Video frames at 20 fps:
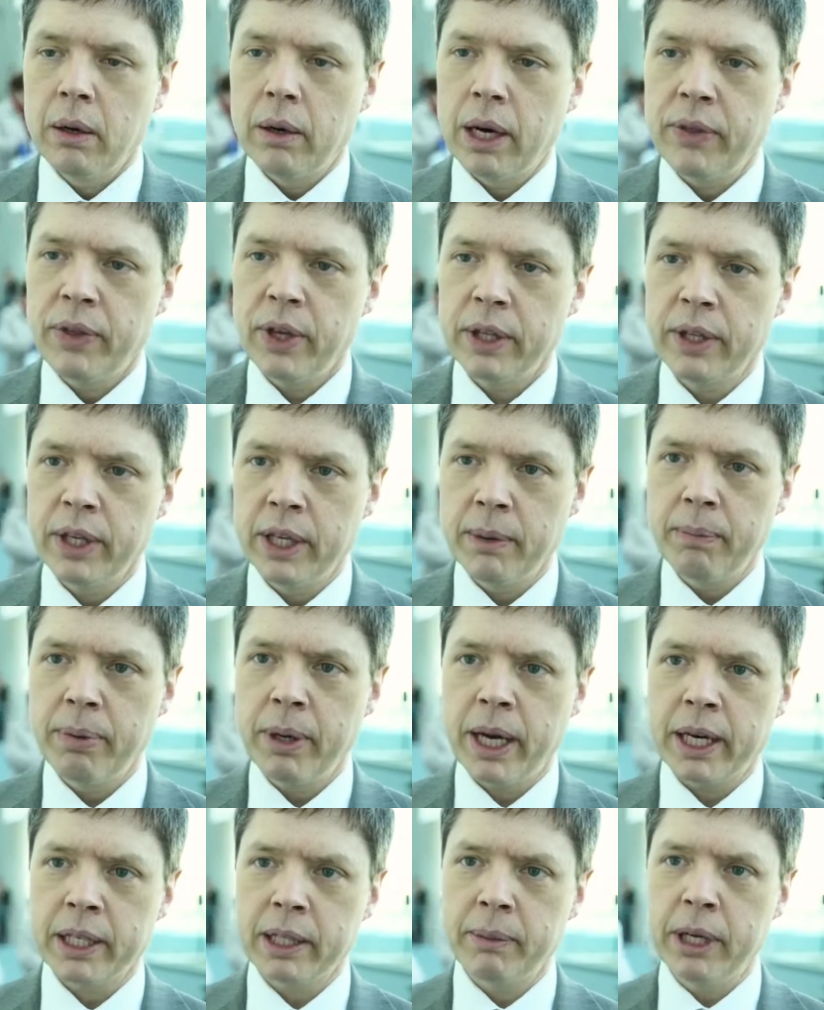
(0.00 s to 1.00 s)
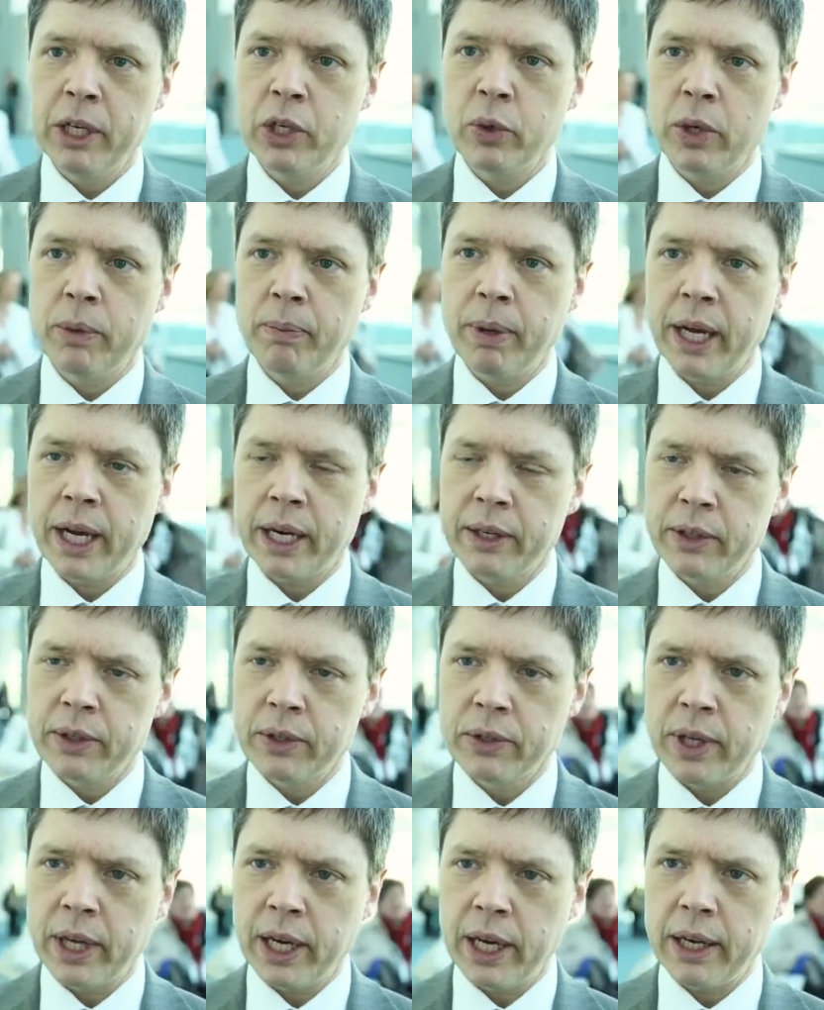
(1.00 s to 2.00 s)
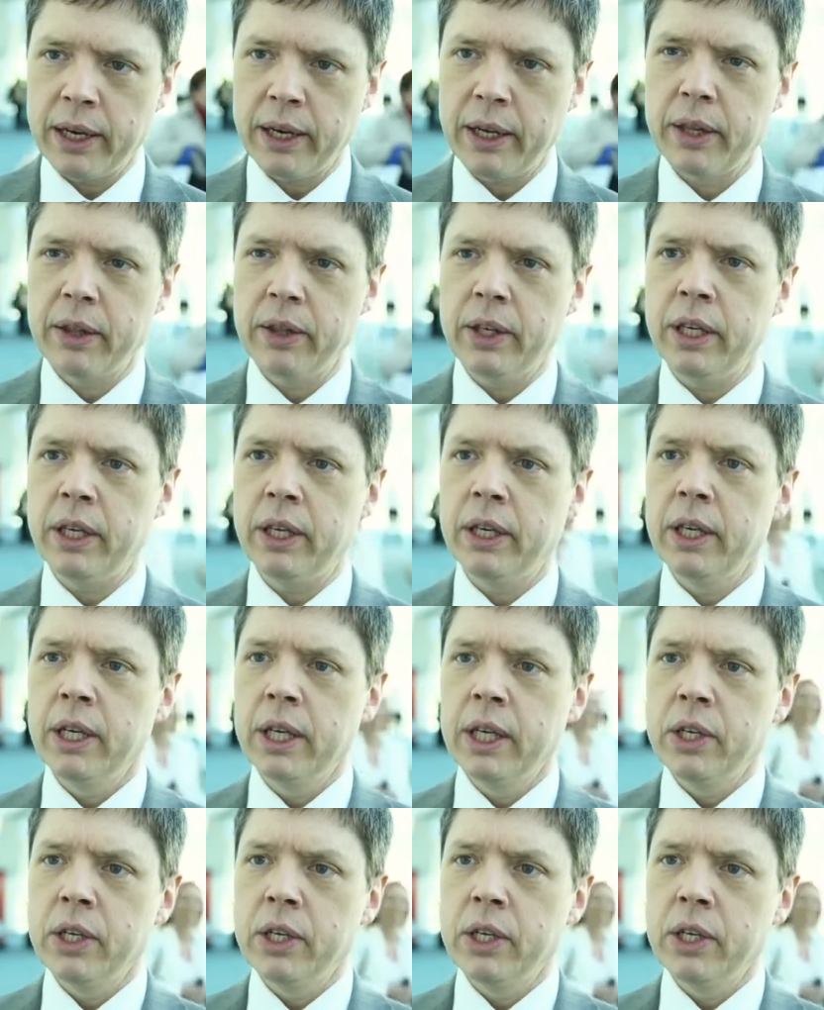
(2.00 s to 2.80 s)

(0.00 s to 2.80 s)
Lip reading: Well, I think the major impact is that the